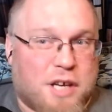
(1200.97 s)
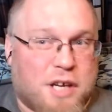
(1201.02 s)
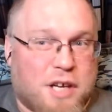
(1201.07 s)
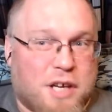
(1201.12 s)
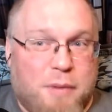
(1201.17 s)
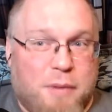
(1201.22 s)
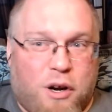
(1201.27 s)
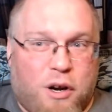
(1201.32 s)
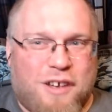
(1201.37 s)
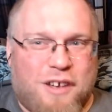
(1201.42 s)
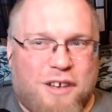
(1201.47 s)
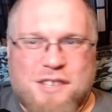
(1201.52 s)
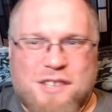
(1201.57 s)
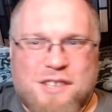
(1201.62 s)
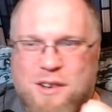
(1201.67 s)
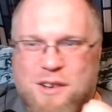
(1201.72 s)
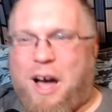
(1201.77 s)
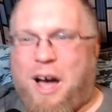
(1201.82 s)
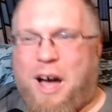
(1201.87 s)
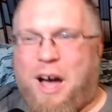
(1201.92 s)
like Mira.
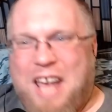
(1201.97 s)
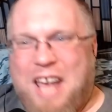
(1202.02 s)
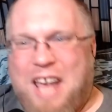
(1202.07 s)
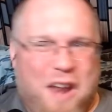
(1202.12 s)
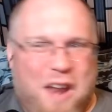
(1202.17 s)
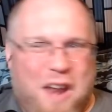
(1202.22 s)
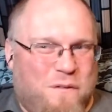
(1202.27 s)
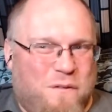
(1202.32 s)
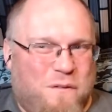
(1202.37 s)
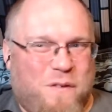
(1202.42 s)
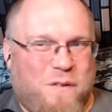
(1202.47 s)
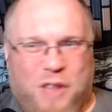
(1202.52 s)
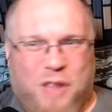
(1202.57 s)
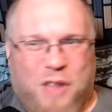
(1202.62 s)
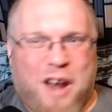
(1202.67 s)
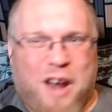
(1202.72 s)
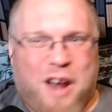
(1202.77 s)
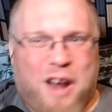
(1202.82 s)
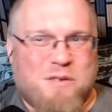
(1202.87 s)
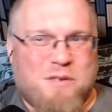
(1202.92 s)
So I kind of
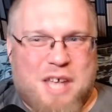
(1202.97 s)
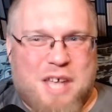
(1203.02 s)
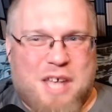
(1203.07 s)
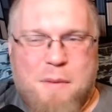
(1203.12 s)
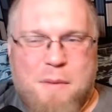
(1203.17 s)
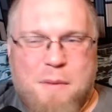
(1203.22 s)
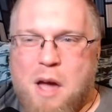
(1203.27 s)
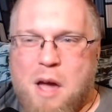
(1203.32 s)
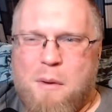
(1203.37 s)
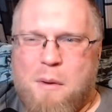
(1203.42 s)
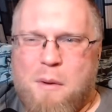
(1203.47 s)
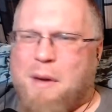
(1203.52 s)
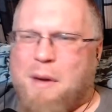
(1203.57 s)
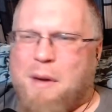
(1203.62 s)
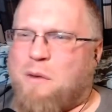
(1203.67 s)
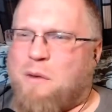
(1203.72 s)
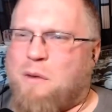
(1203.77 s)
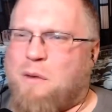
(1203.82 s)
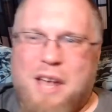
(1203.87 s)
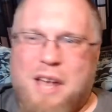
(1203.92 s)
thought it was them. I'm
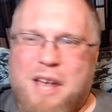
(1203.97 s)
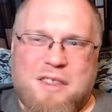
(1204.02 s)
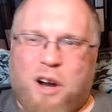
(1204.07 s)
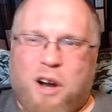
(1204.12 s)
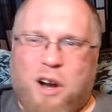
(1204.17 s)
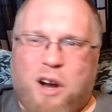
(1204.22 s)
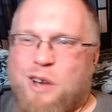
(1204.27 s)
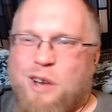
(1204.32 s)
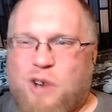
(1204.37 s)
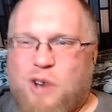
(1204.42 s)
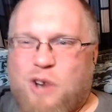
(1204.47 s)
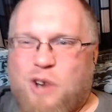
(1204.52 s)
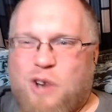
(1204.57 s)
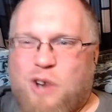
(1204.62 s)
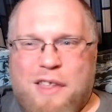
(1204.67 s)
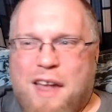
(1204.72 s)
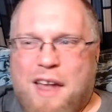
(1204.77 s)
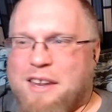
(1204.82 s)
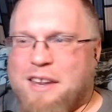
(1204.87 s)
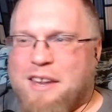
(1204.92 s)
like, wait, they're on dry
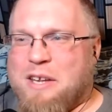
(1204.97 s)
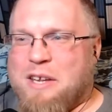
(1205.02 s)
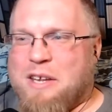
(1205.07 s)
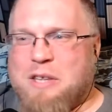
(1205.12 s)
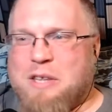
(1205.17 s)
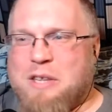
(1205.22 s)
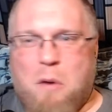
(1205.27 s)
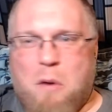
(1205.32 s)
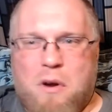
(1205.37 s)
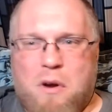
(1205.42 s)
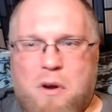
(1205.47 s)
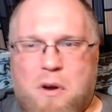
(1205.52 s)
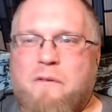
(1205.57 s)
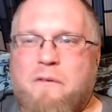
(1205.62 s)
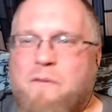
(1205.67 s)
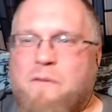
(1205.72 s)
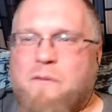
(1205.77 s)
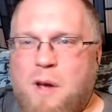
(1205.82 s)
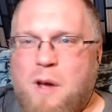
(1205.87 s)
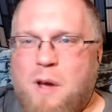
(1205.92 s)
land. They would
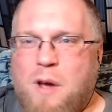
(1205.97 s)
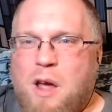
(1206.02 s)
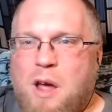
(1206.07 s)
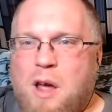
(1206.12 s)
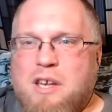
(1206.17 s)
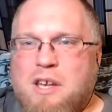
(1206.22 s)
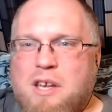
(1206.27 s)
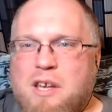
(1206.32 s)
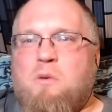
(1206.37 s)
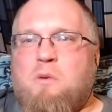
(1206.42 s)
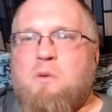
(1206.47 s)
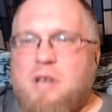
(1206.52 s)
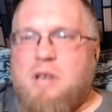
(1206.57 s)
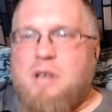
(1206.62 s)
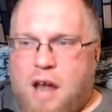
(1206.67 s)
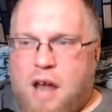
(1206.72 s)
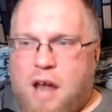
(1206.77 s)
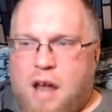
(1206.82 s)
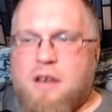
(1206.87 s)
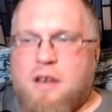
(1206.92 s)
have, DC would
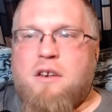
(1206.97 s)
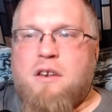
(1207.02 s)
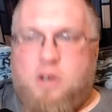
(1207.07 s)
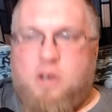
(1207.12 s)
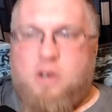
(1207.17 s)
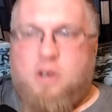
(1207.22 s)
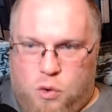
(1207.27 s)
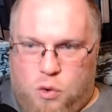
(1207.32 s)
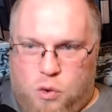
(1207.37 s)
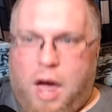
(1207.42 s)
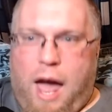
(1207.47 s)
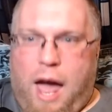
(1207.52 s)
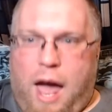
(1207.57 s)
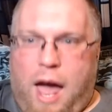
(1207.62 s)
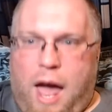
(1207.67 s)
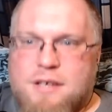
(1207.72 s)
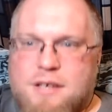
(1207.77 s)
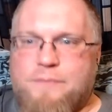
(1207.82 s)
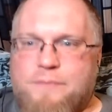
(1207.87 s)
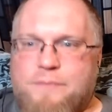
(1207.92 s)
not do
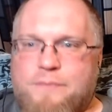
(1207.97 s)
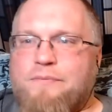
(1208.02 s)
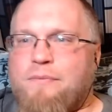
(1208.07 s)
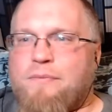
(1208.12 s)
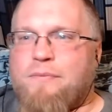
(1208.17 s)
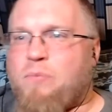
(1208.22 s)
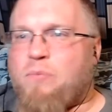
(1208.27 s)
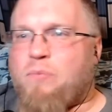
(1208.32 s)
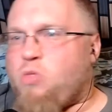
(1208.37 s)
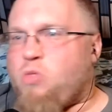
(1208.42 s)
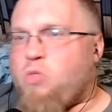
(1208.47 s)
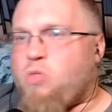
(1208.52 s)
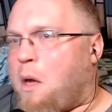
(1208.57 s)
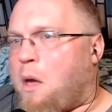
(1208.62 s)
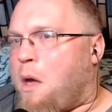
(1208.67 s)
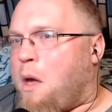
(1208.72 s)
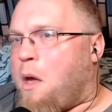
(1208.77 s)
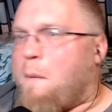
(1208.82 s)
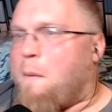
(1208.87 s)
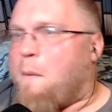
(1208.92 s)
that.
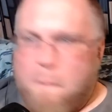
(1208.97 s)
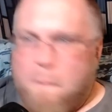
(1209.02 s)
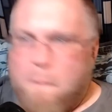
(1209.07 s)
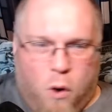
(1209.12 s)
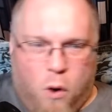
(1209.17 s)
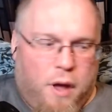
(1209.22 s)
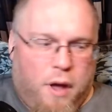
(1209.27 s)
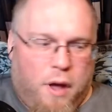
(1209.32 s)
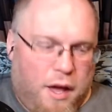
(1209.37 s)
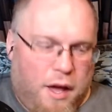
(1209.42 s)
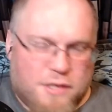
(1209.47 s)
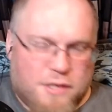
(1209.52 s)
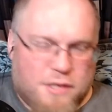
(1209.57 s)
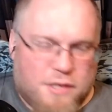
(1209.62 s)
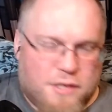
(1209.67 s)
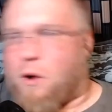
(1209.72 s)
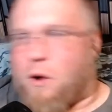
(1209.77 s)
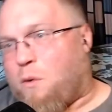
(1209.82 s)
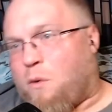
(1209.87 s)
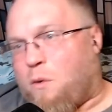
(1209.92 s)
Okay,
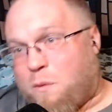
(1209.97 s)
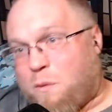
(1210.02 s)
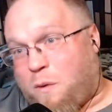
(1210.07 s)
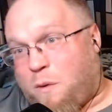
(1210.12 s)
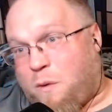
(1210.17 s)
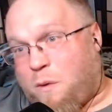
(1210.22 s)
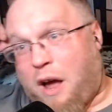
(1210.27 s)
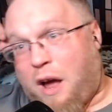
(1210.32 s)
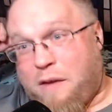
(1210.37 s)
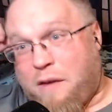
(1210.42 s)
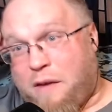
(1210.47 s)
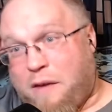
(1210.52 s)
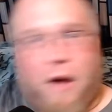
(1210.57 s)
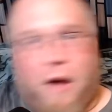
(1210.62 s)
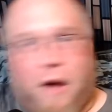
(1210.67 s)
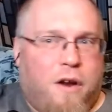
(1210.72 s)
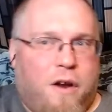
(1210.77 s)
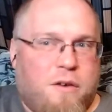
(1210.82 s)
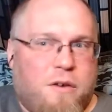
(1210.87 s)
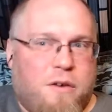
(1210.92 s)
so I
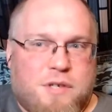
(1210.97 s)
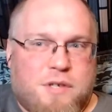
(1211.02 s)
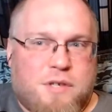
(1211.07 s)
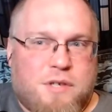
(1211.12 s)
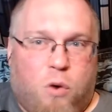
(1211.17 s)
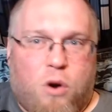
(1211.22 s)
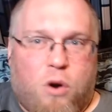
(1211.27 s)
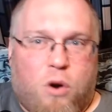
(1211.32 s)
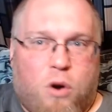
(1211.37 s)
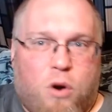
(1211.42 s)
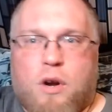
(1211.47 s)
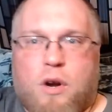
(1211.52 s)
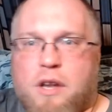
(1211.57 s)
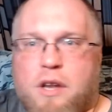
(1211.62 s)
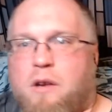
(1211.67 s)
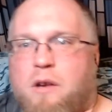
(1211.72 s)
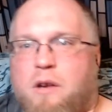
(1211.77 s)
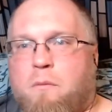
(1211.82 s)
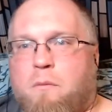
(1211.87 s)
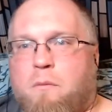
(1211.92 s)
found out it was Warlord and